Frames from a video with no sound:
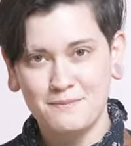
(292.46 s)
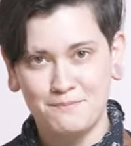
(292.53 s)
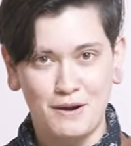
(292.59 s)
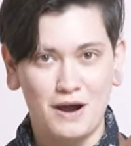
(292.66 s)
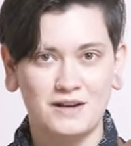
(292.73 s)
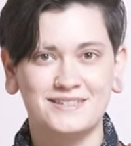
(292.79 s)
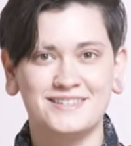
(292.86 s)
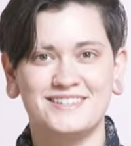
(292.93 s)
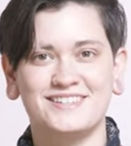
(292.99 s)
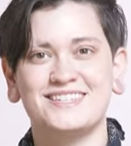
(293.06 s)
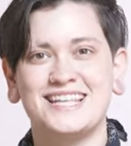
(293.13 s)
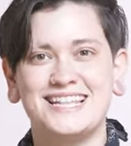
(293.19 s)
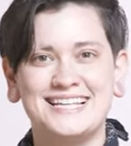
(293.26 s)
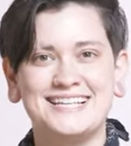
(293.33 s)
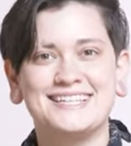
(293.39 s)
boxes
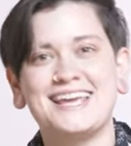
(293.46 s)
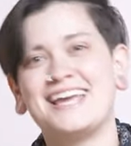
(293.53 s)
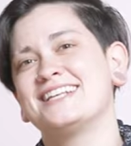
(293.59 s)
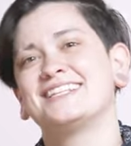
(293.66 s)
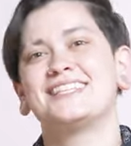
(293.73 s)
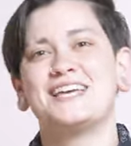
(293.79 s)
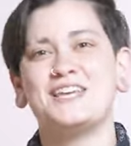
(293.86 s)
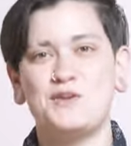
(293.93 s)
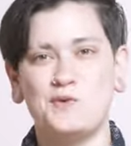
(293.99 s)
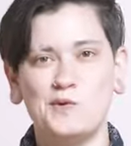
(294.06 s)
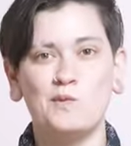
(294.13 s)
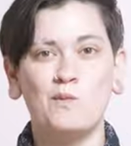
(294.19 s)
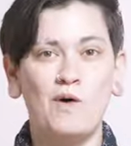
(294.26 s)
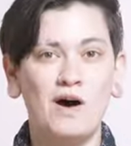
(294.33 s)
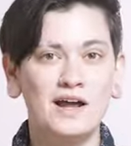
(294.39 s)
in this case that you
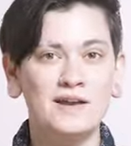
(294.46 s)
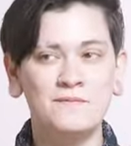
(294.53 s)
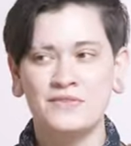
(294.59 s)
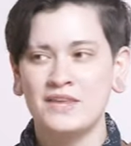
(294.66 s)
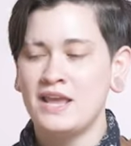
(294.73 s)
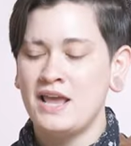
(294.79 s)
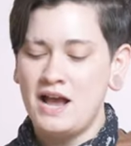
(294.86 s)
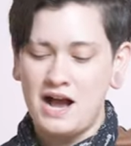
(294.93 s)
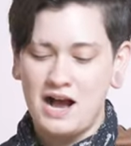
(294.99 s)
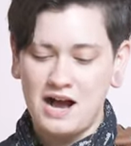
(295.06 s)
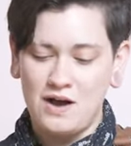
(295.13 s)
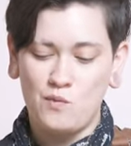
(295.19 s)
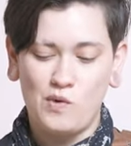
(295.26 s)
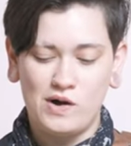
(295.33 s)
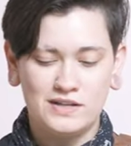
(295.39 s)
would want.
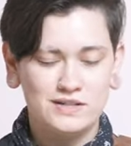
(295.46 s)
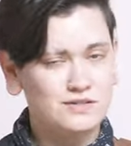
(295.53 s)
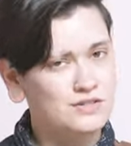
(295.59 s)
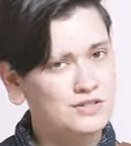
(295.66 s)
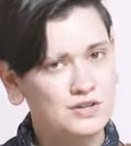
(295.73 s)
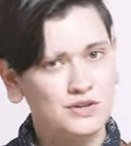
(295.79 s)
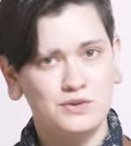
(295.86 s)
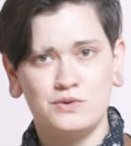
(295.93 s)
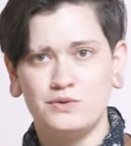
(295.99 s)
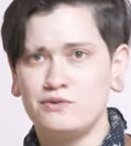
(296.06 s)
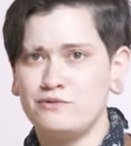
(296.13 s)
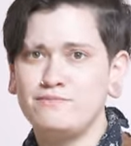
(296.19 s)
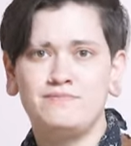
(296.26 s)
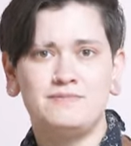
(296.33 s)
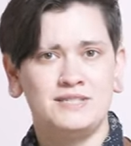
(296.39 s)
1
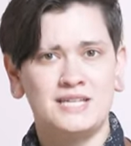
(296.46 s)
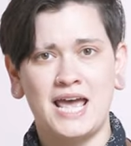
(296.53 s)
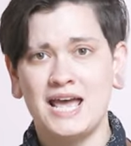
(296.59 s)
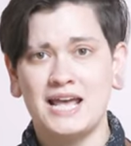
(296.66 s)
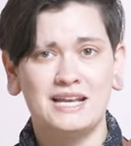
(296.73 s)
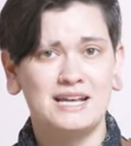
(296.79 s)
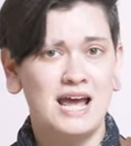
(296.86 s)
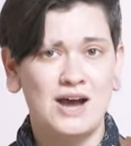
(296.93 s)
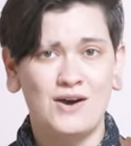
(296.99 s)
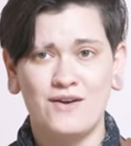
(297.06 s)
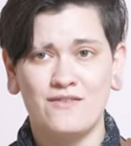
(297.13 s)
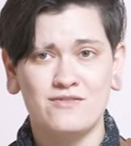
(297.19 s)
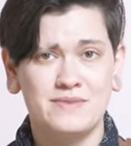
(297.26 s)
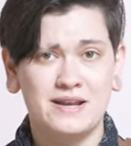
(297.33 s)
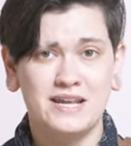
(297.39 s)
to 10, however